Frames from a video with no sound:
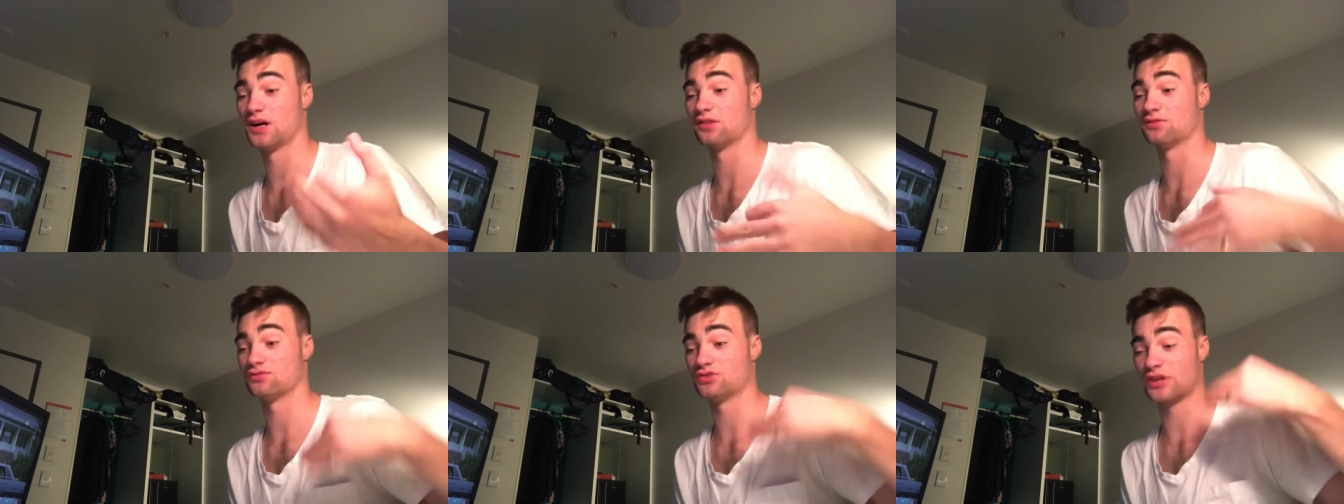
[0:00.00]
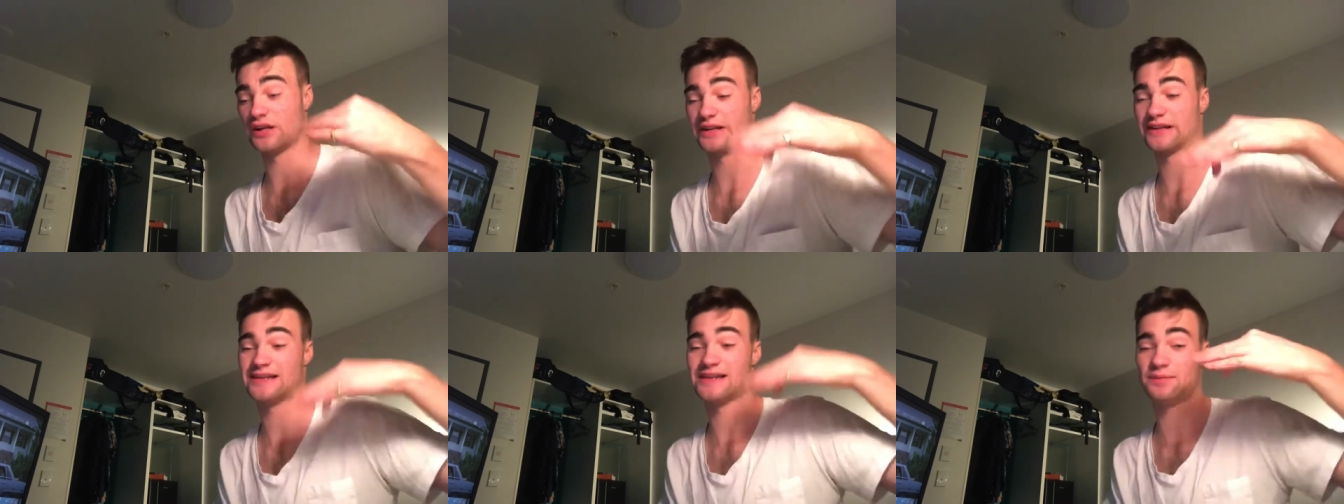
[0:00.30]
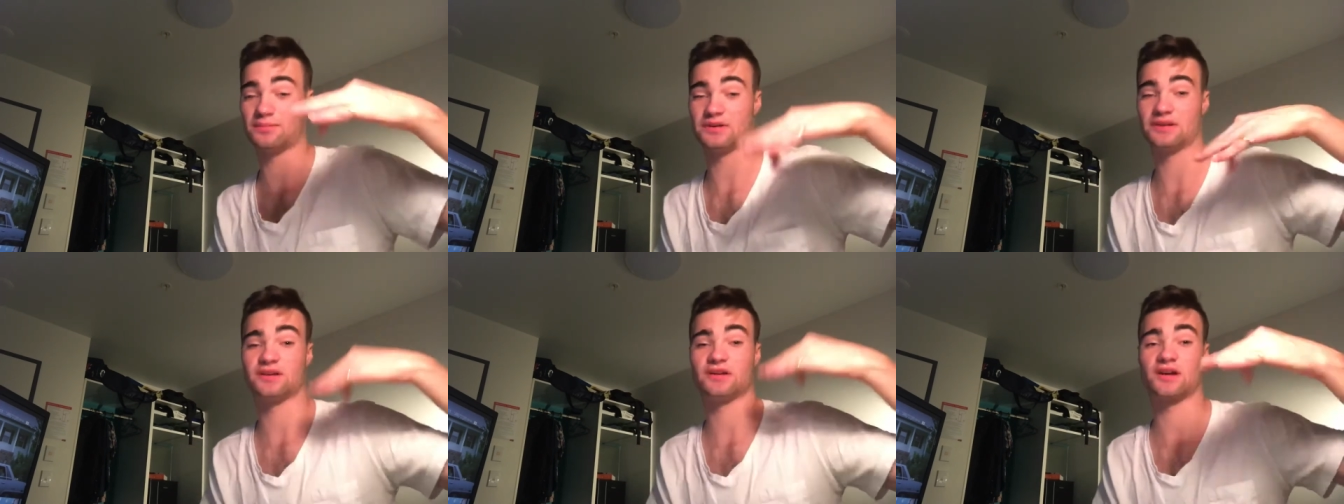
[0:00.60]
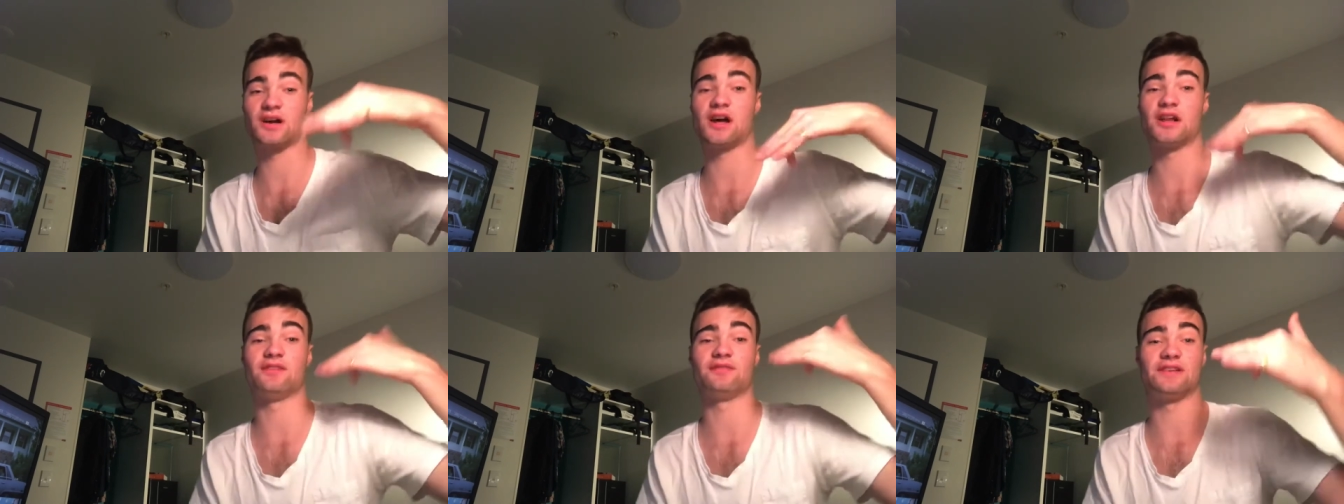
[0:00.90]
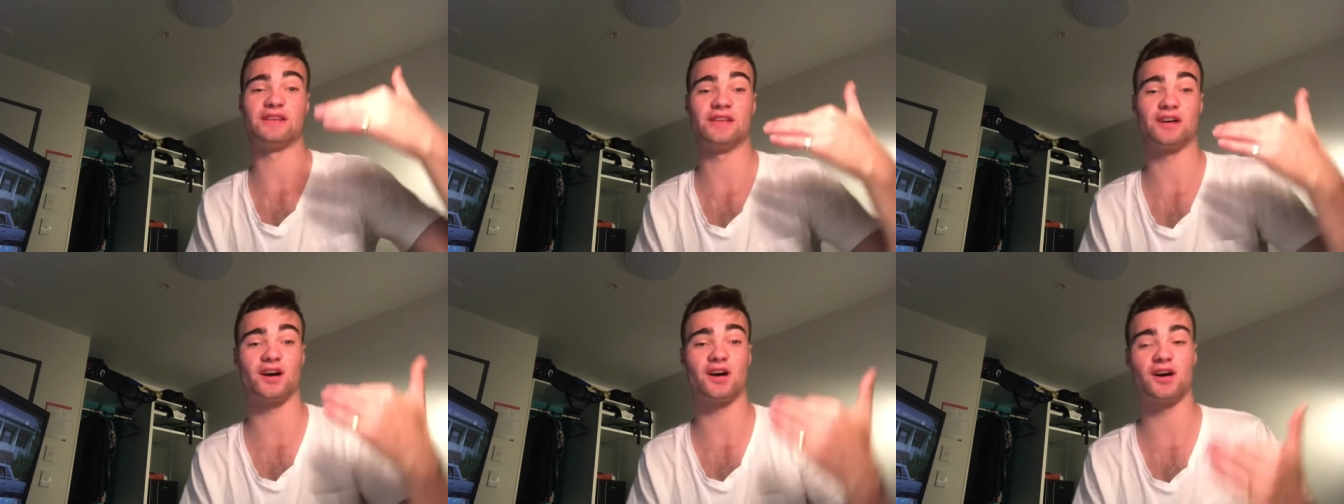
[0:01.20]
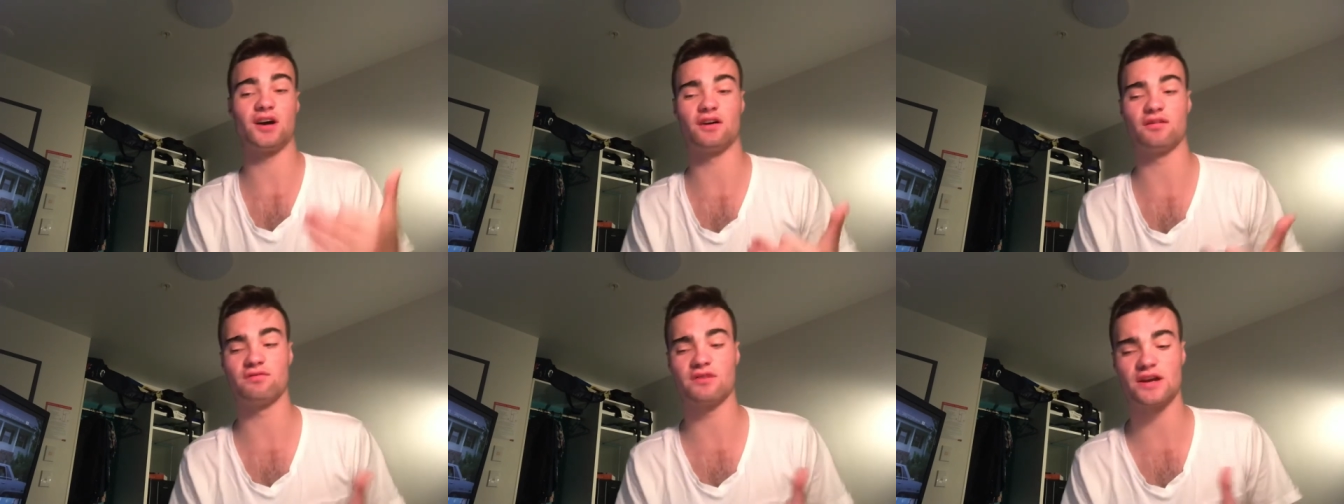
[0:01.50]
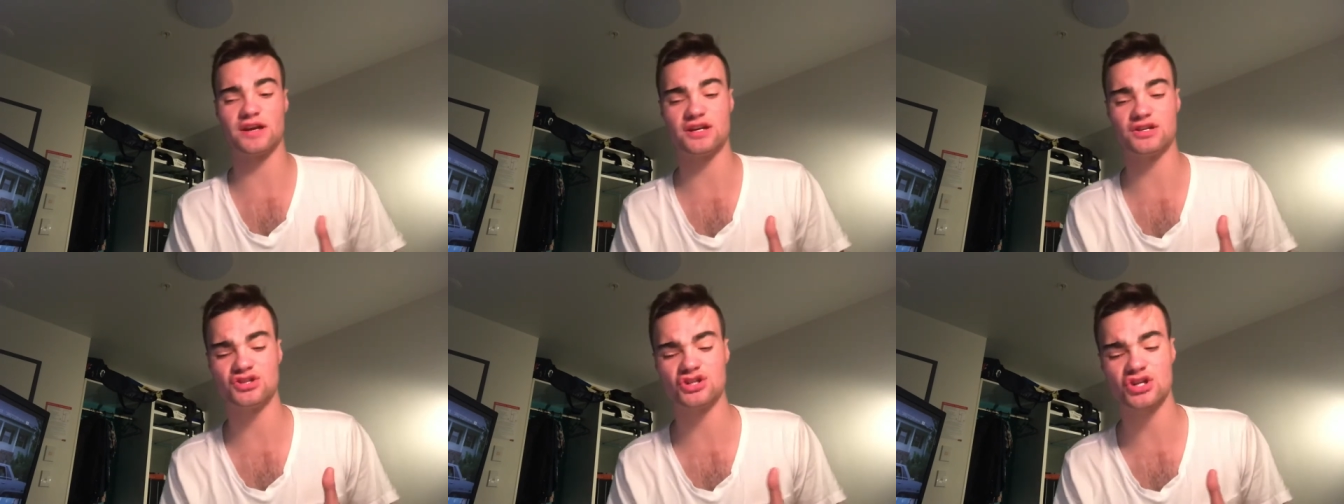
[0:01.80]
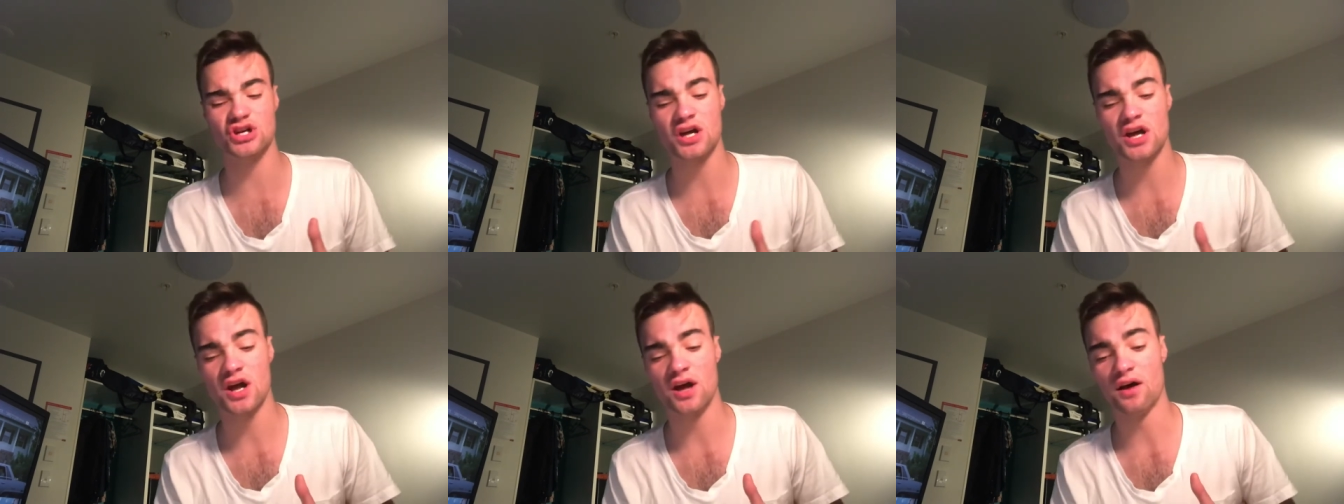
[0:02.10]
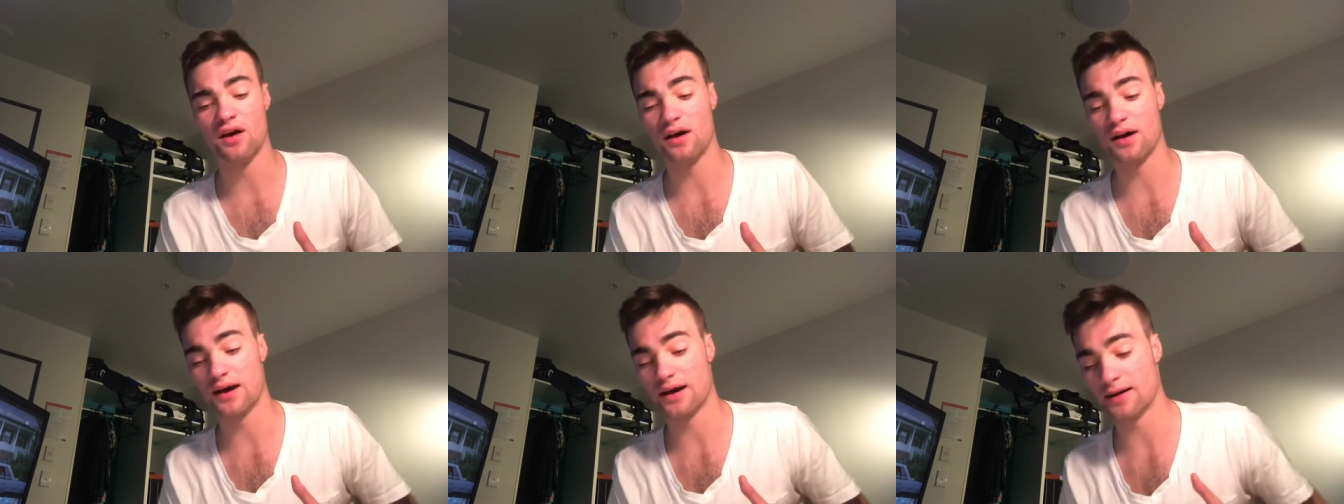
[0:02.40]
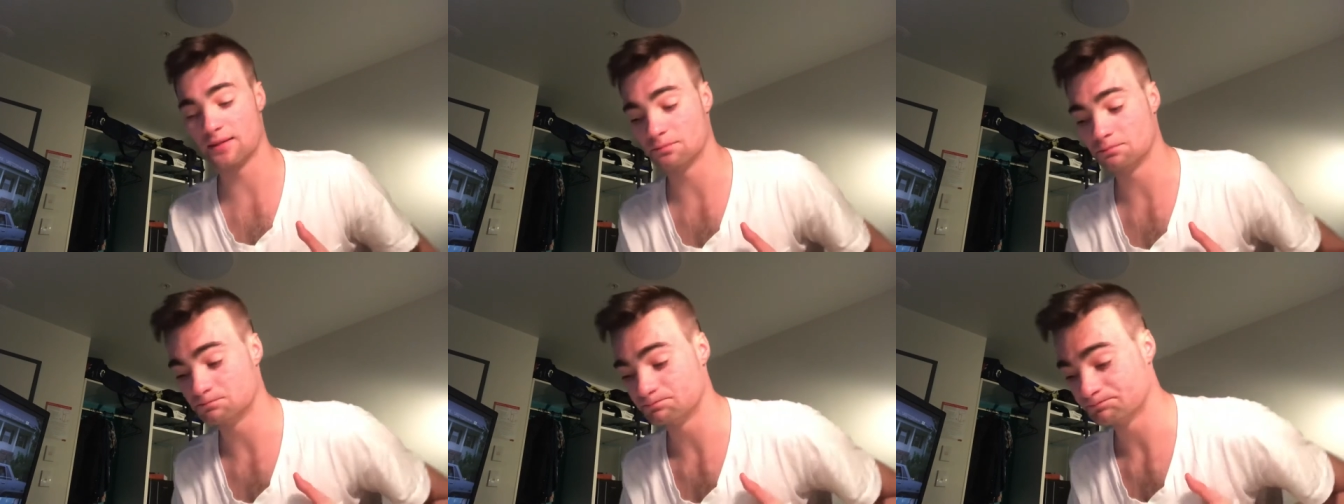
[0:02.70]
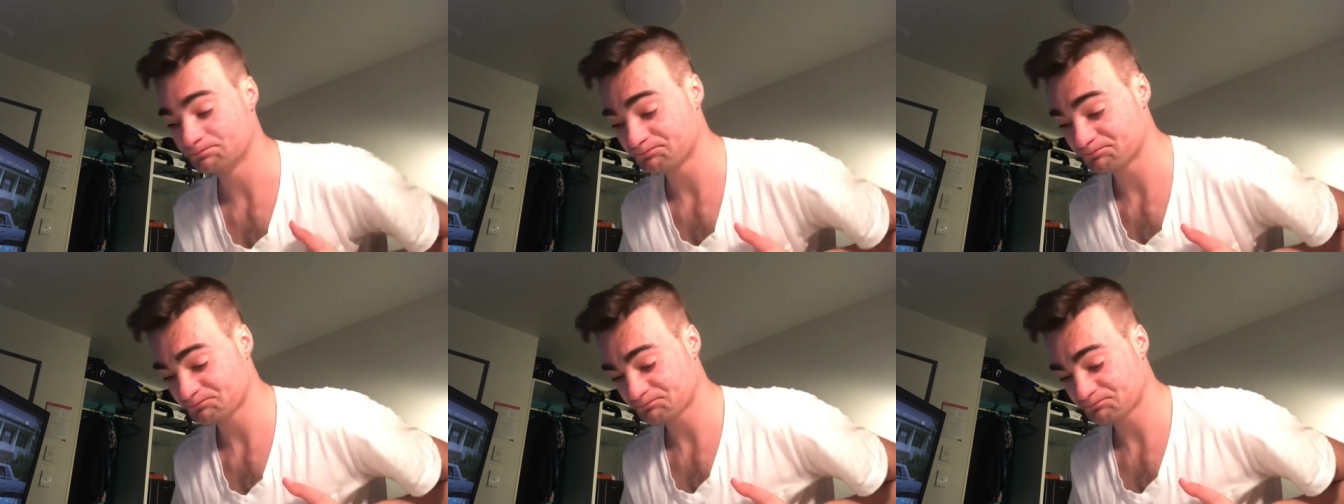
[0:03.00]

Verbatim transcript: I'll try and keep it kind of in the higher range. Um,